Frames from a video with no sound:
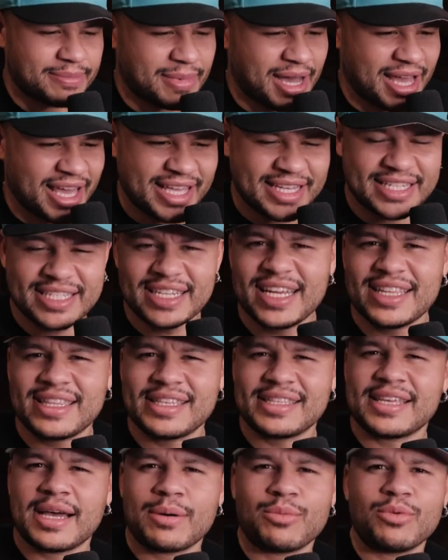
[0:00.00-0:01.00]
my agent at
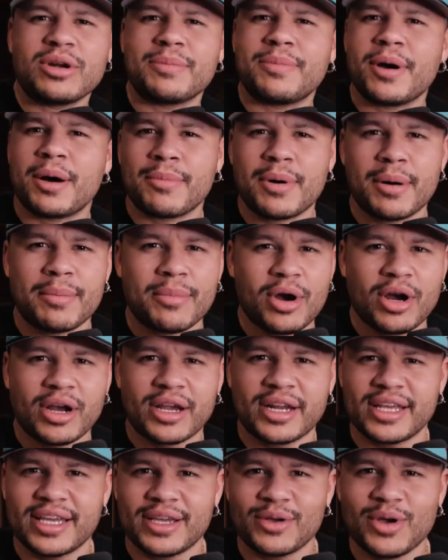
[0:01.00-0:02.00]
the time. What about my
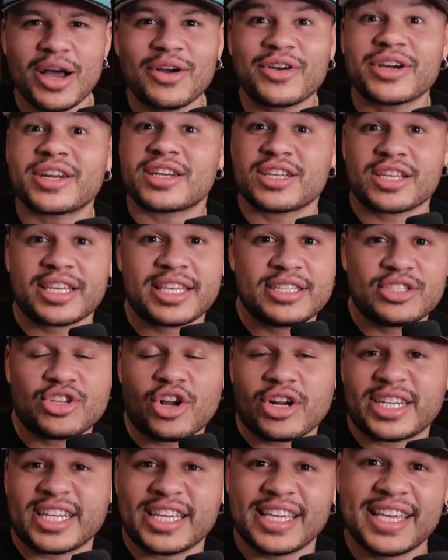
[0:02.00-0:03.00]
marketing? How can I
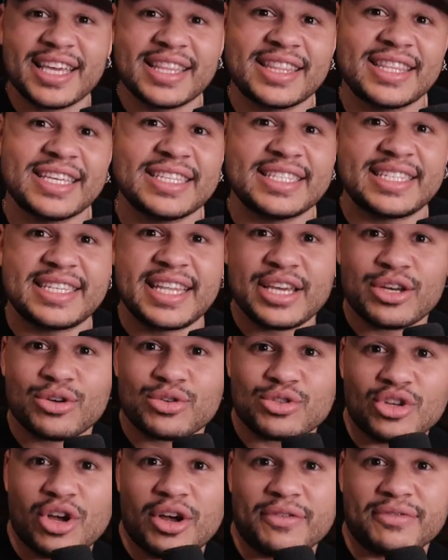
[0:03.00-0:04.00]
start to get these
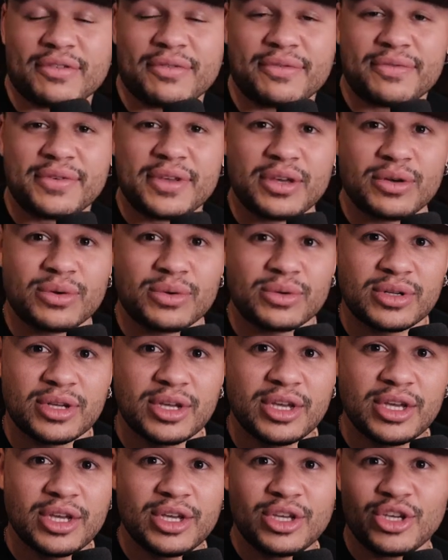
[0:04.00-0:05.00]
deals off the field?
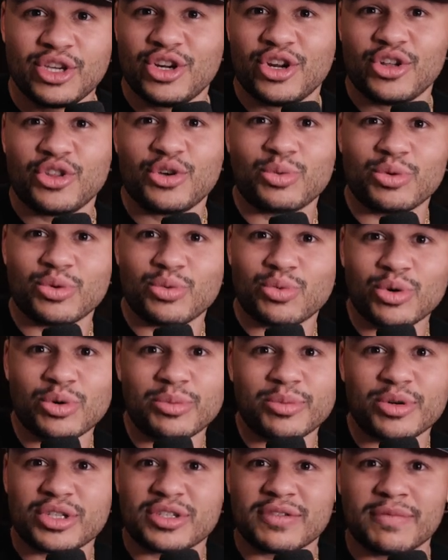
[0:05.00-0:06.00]
You know, there were
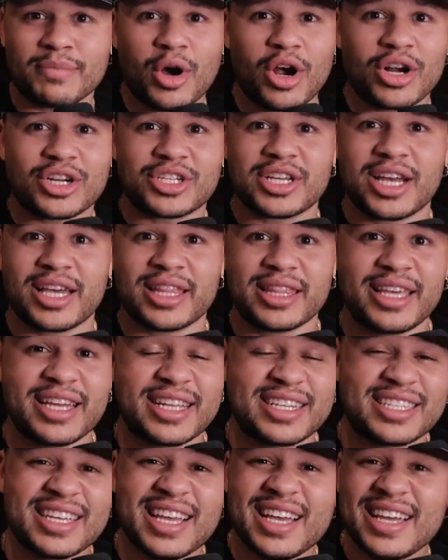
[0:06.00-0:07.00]
rumors of Marshawn
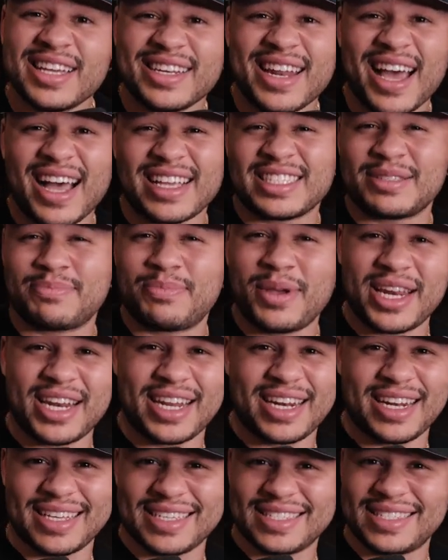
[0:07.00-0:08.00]
Lynch not
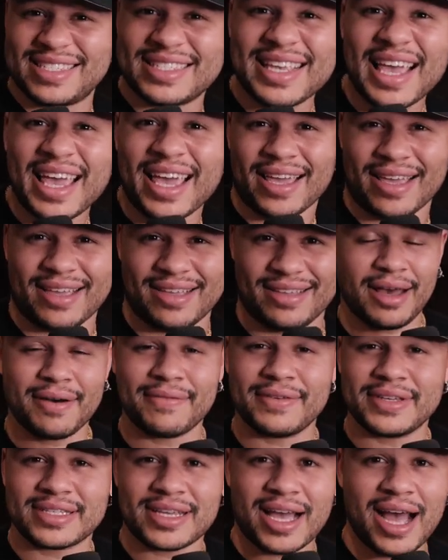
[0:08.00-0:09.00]
spending a cent
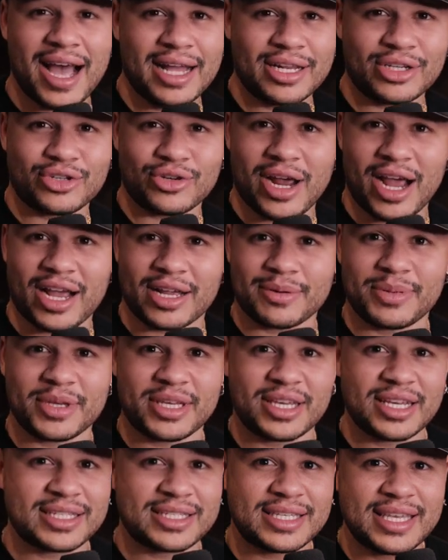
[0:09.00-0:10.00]
of his contract
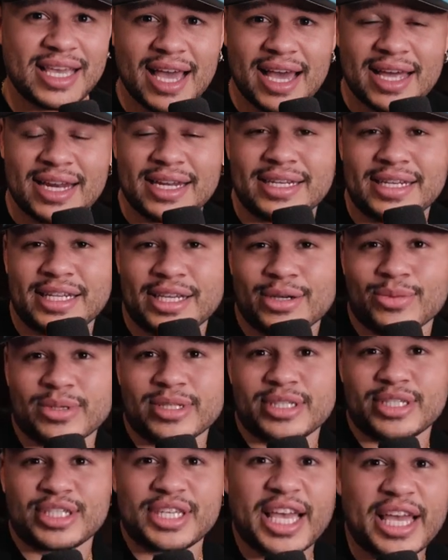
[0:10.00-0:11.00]
because he had to deal
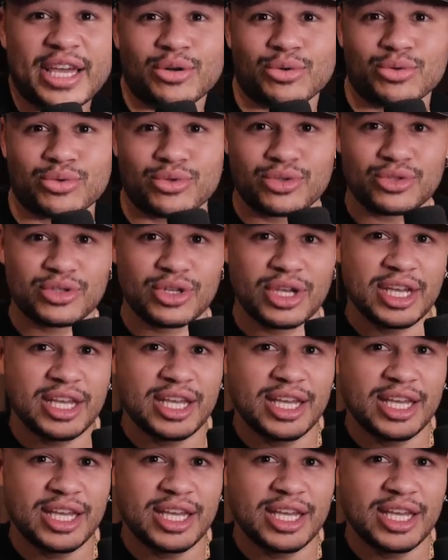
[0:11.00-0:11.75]
with Skittles